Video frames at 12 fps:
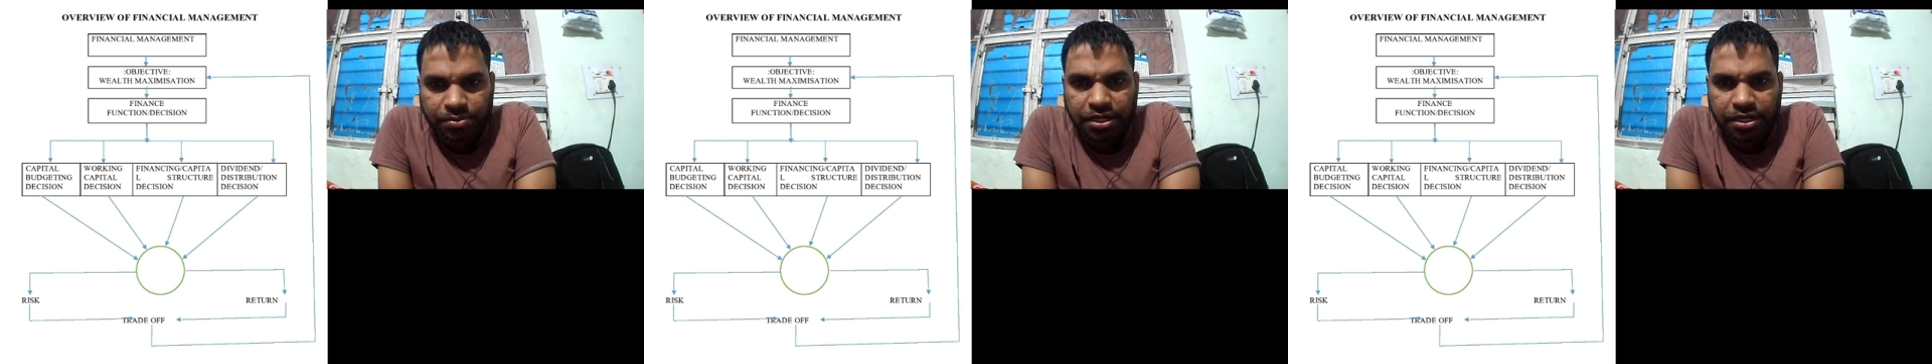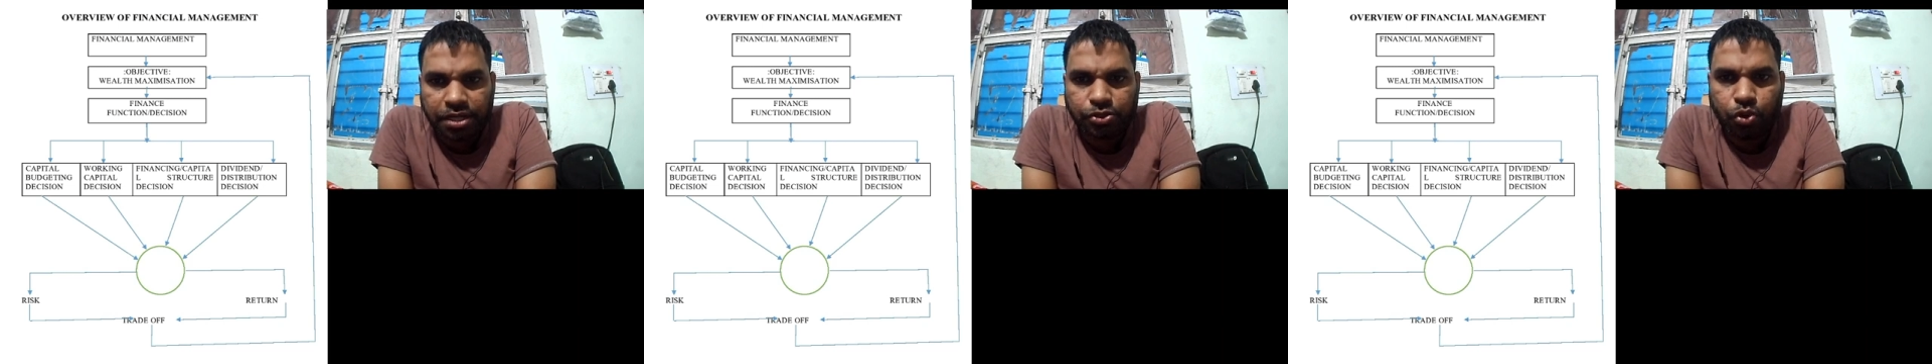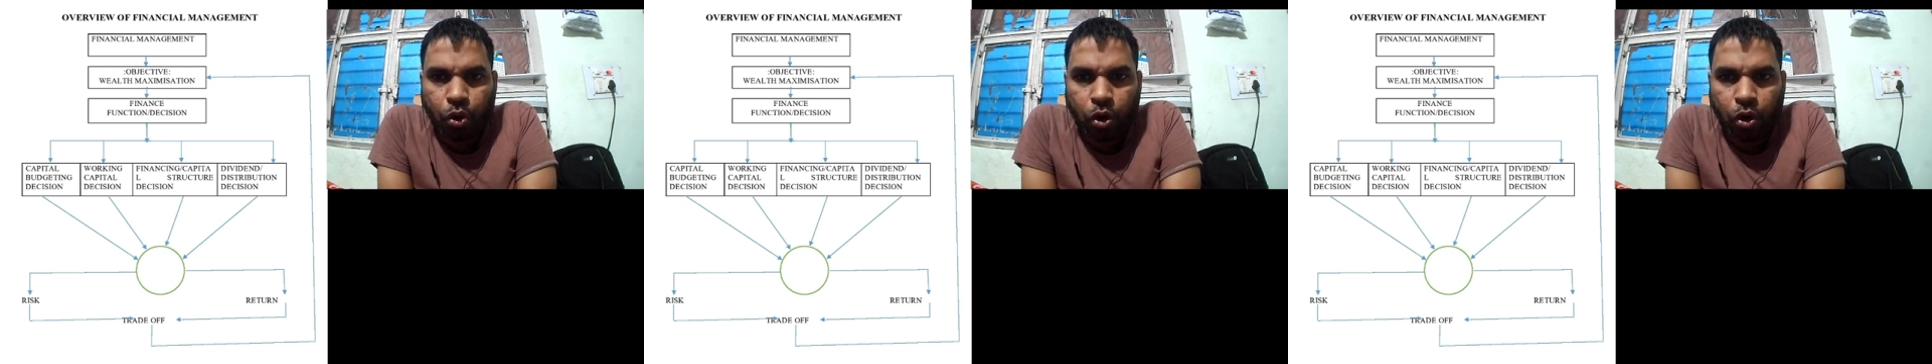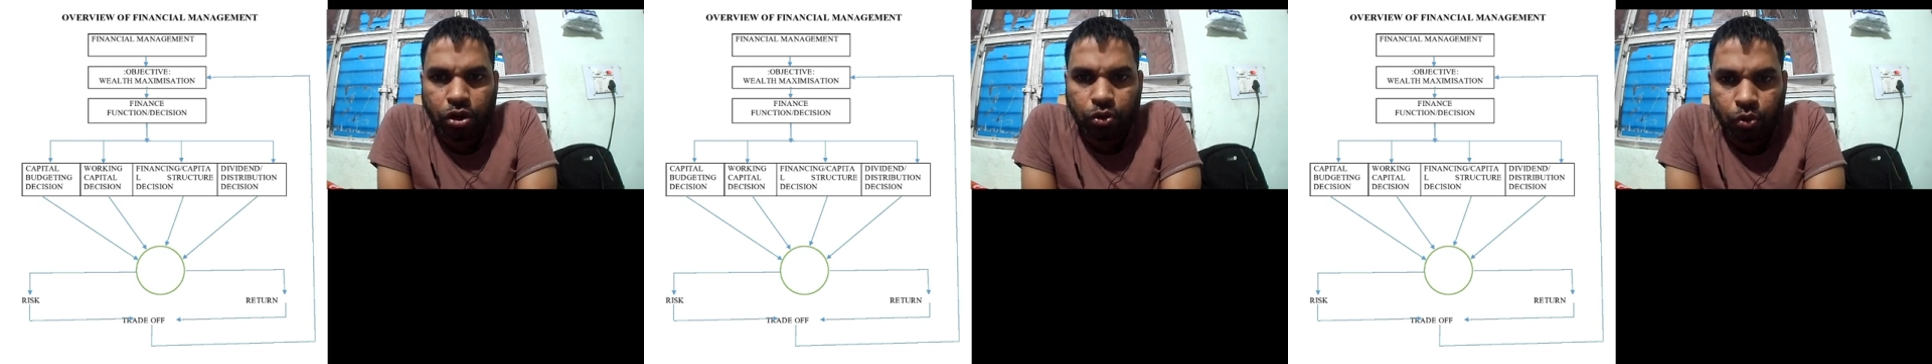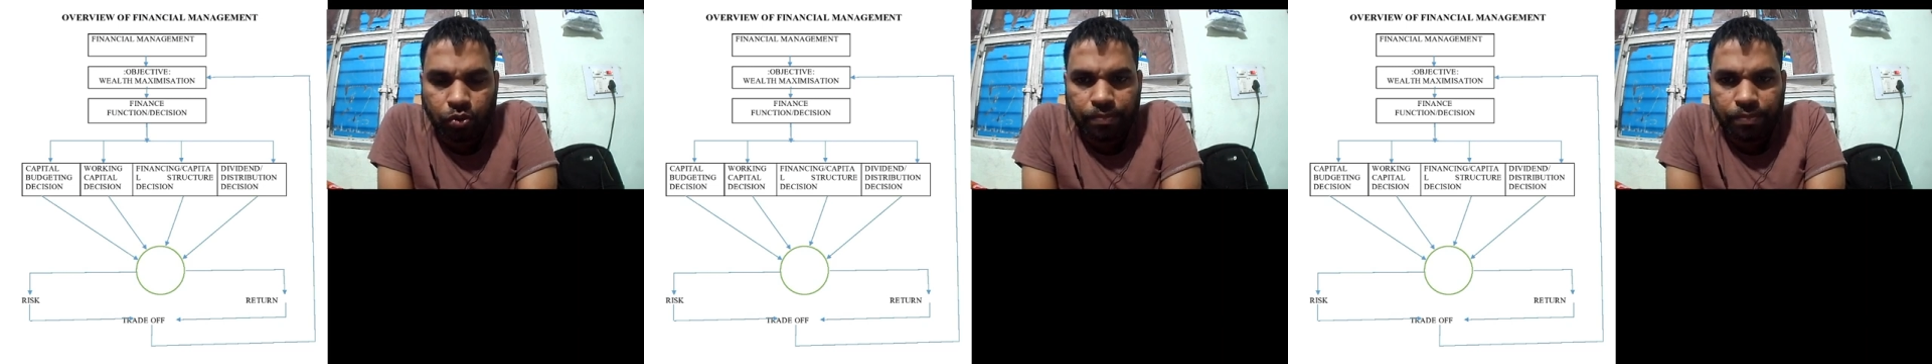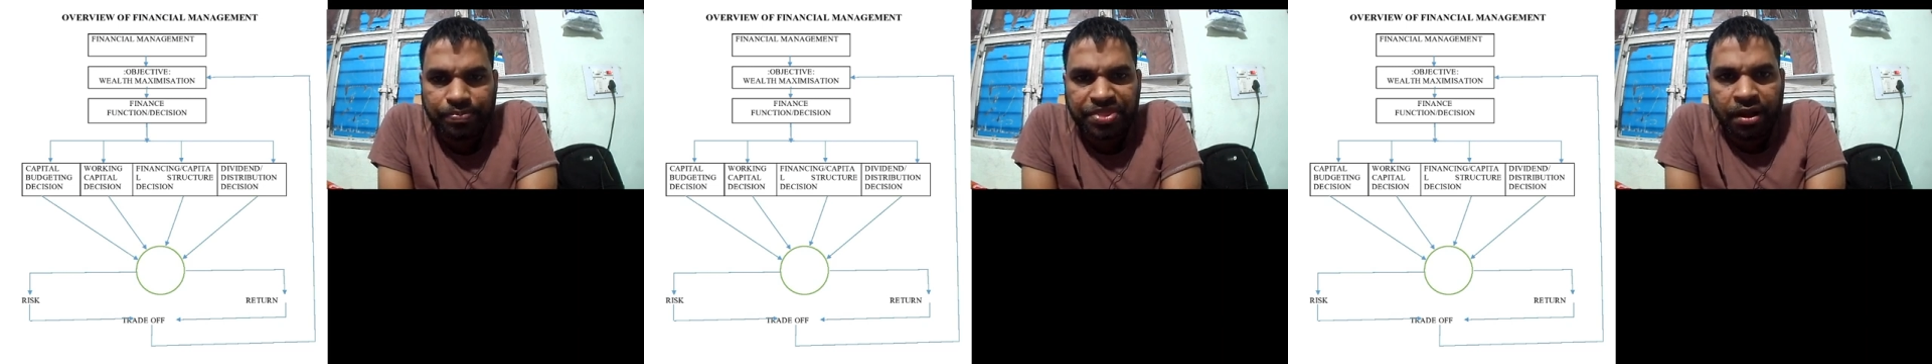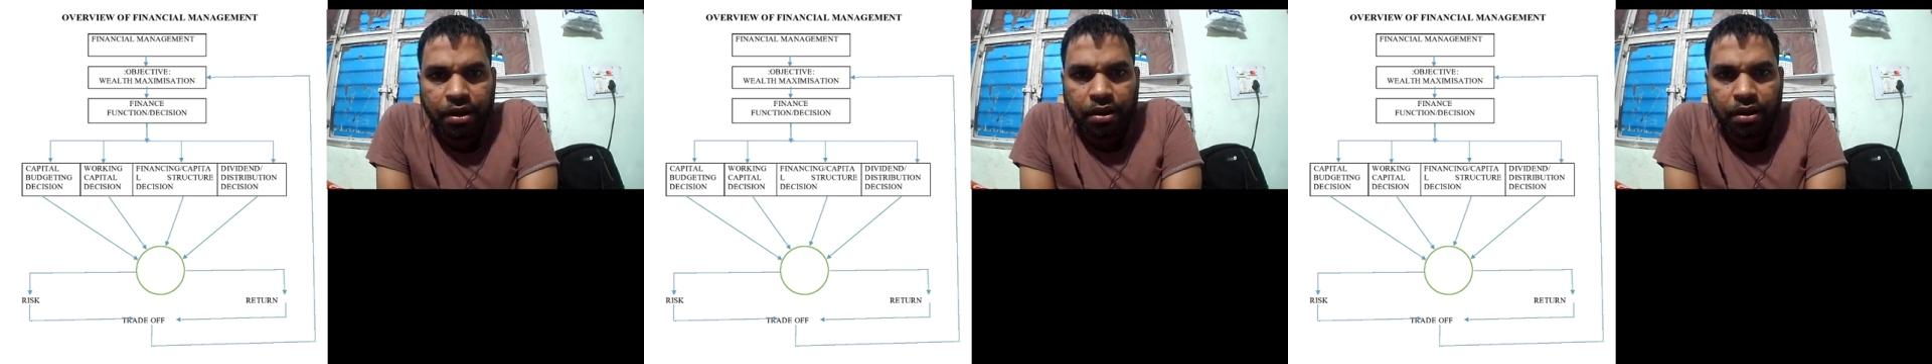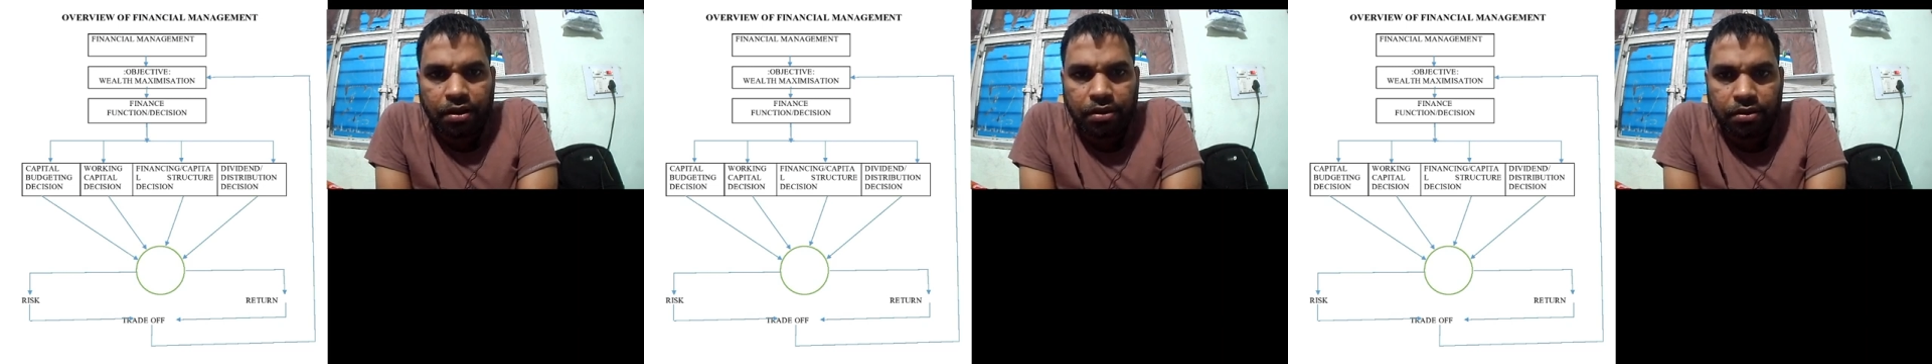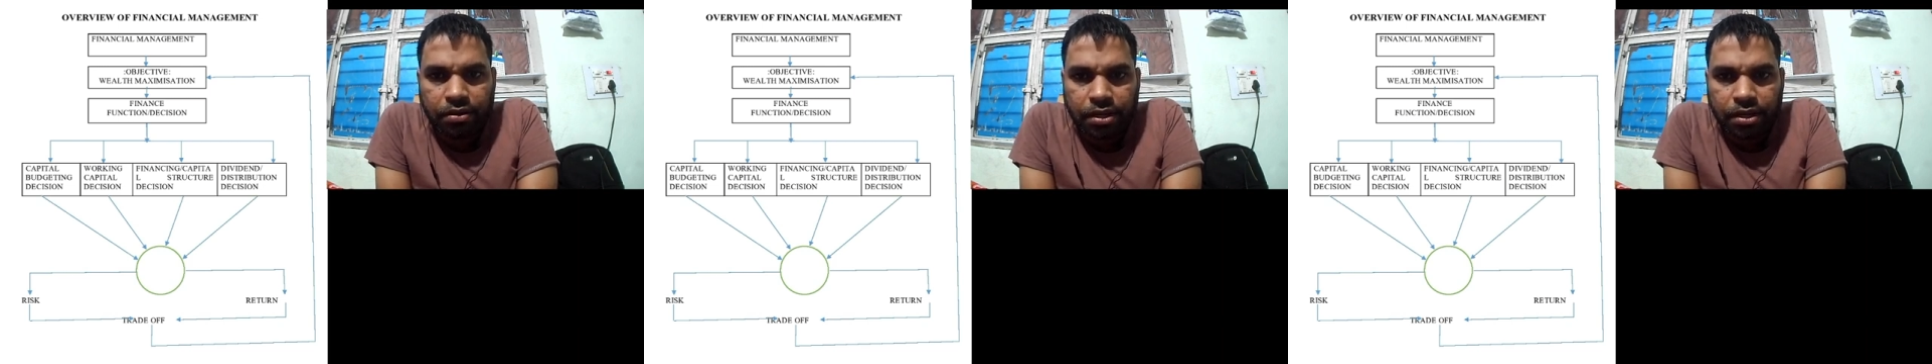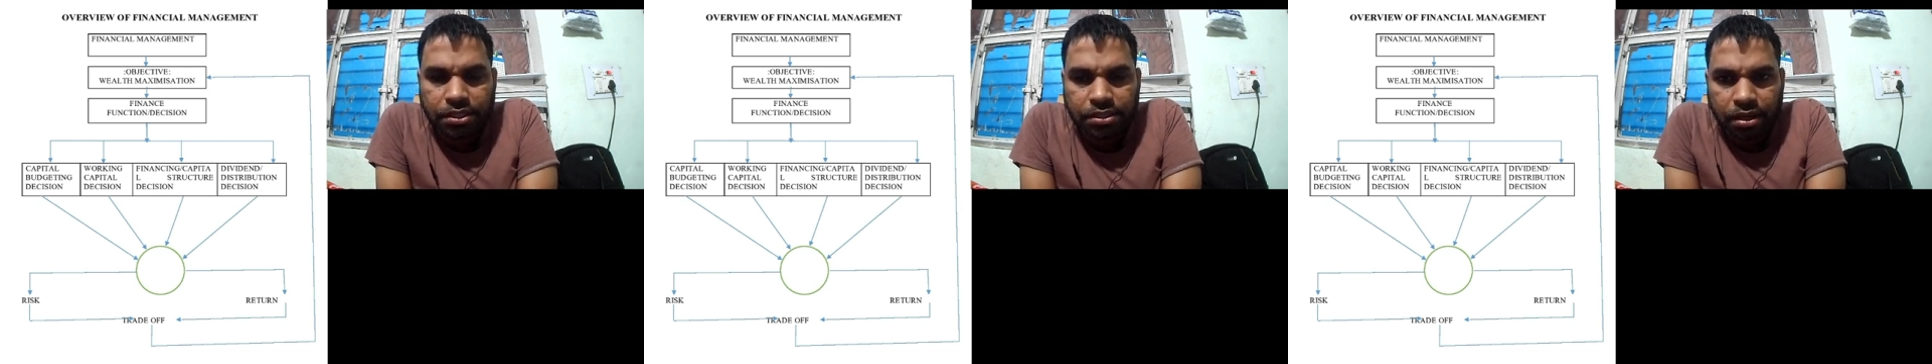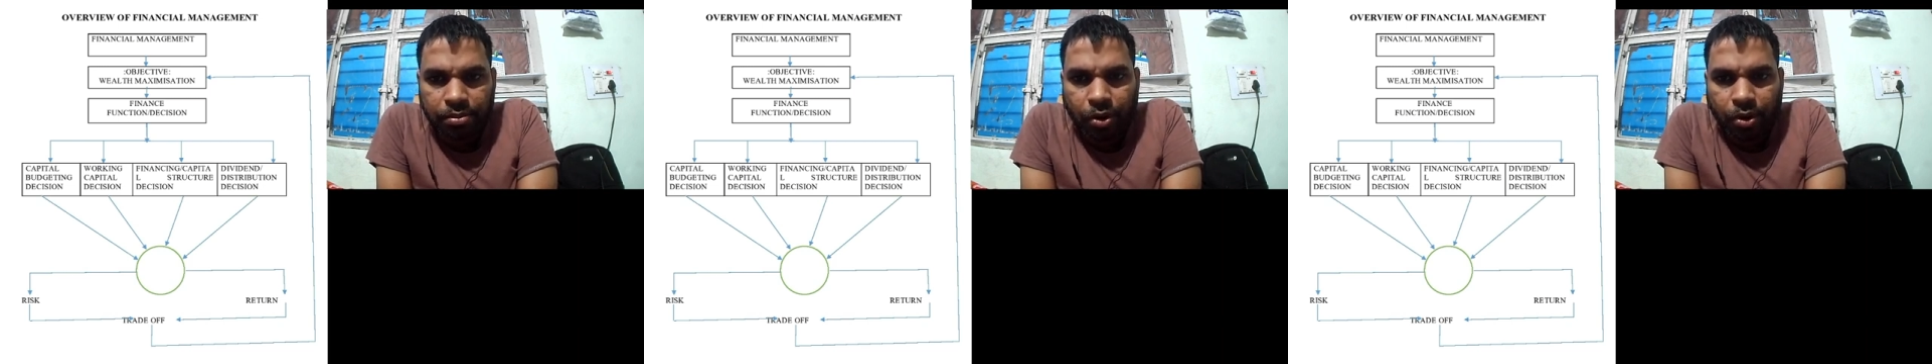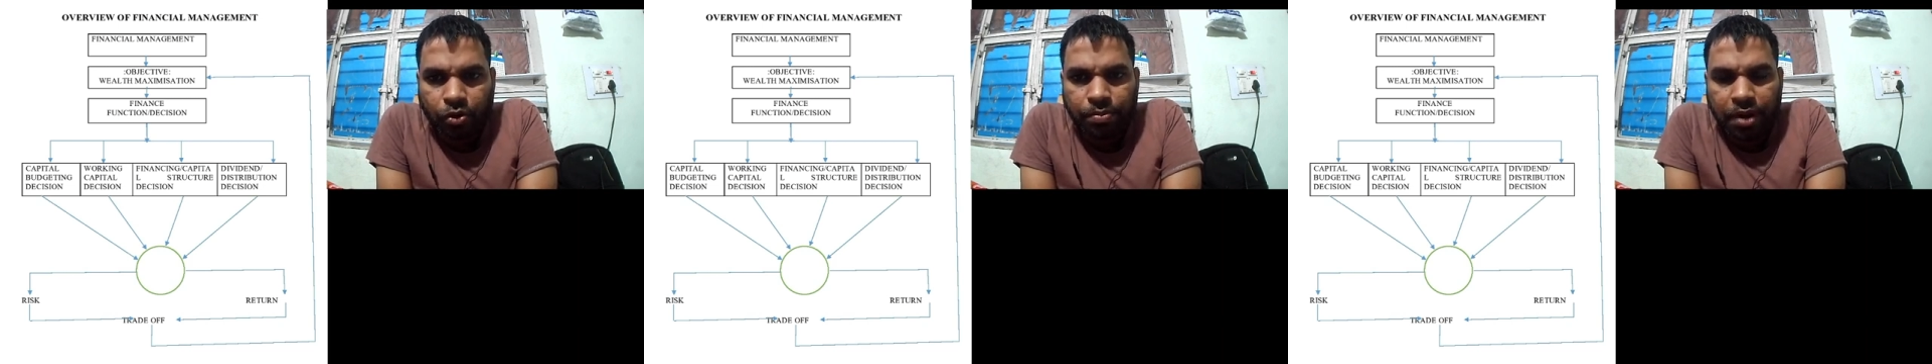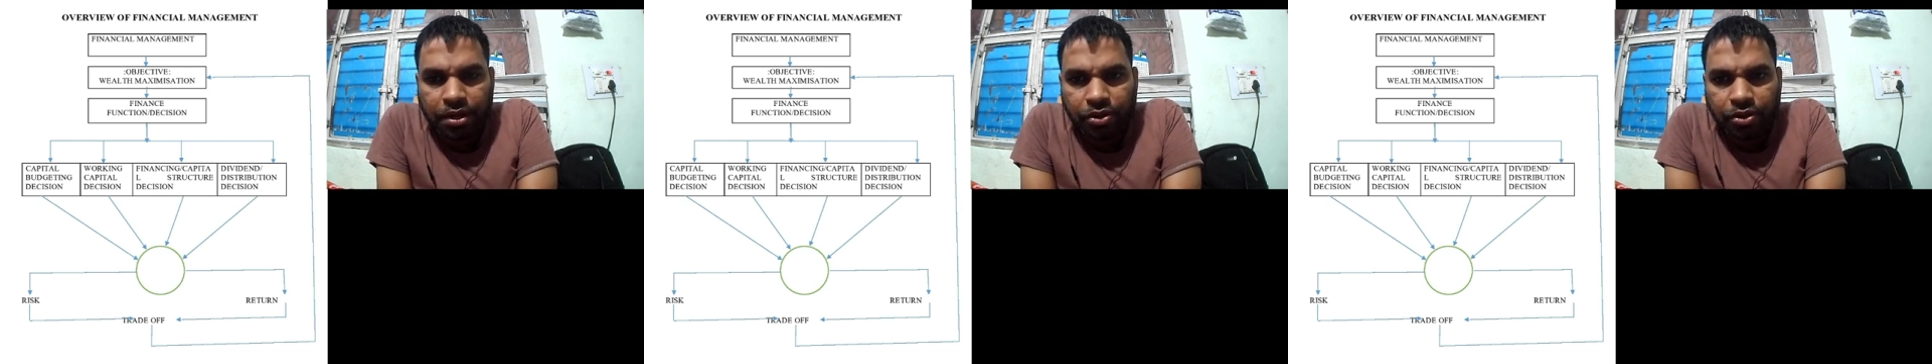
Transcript: as you all know, is about planning,